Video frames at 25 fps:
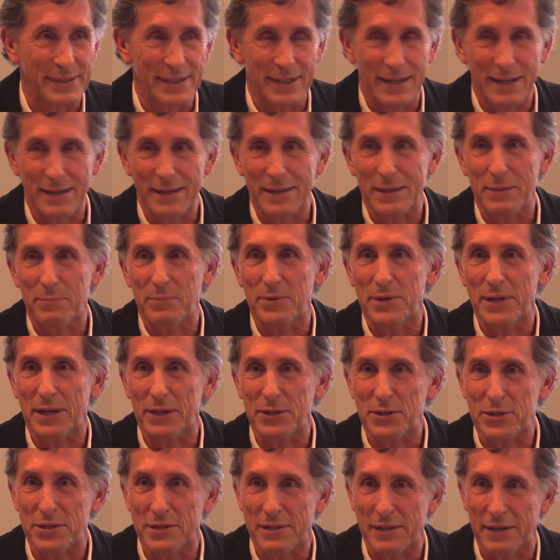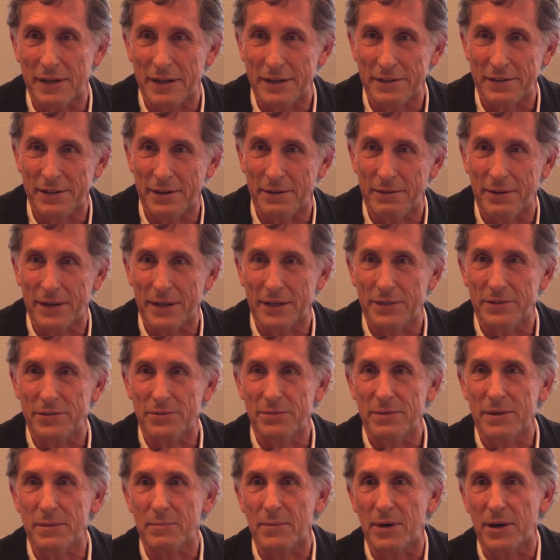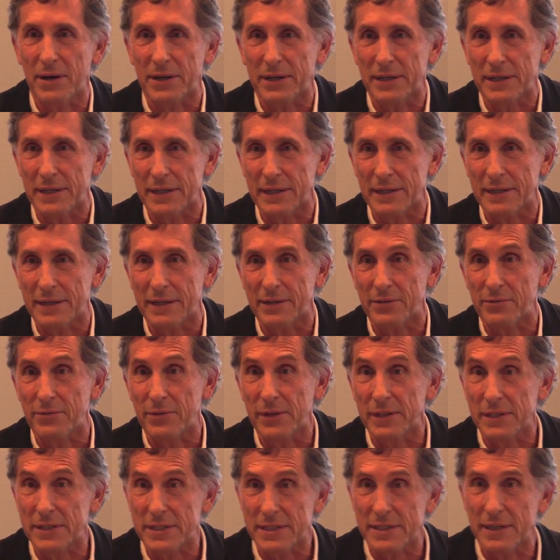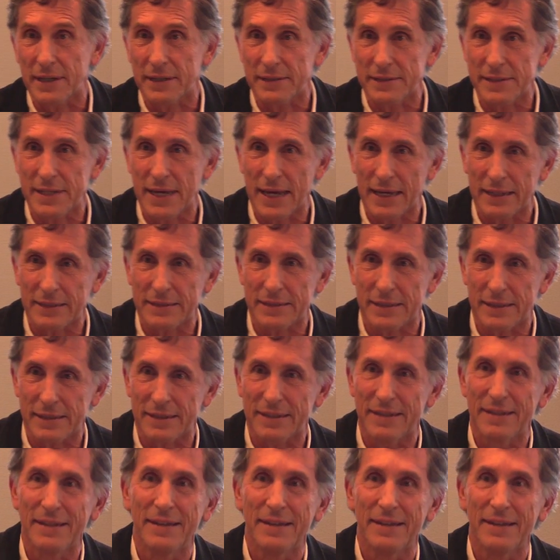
and getting the production line going and doing marketing in a guerrilla style tactic